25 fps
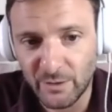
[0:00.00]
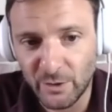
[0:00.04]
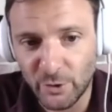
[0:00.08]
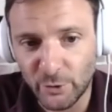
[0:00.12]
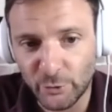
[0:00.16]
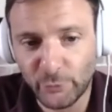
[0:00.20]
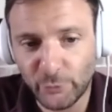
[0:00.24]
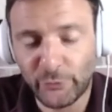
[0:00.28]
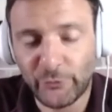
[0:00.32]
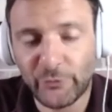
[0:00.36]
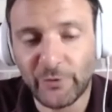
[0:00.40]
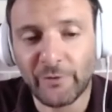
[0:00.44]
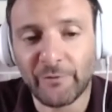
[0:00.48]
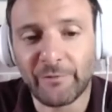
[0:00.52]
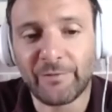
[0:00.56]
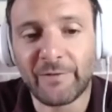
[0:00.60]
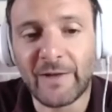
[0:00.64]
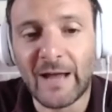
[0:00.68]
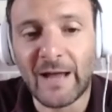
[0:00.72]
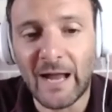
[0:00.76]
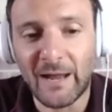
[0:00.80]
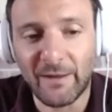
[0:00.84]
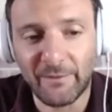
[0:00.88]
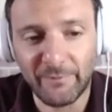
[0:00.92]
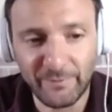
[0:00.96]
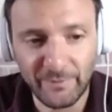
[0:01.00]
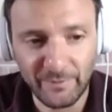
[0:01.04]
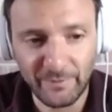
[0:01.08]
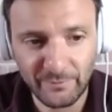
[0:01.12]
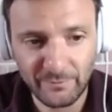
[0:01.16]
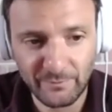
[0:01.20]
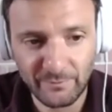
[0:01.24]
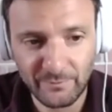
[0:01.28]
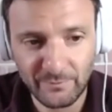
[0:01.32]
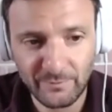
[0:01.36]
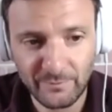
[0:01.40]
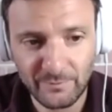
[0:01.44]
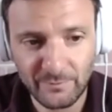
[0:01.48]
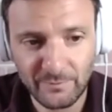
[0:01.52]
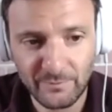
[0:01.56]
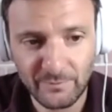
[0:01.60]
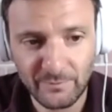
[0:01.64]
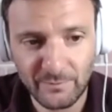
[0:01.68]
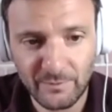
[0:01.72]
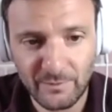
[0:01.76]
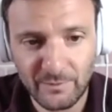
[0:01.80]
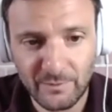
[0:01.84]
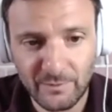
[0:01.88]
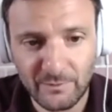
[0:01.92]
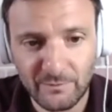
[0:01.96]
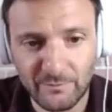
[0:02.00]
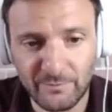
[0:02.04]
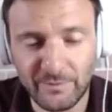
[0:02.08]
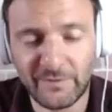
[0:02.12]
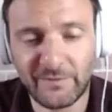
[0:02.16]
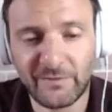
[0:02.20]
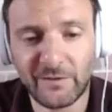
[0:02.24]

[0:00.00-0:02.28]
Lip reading: to survive this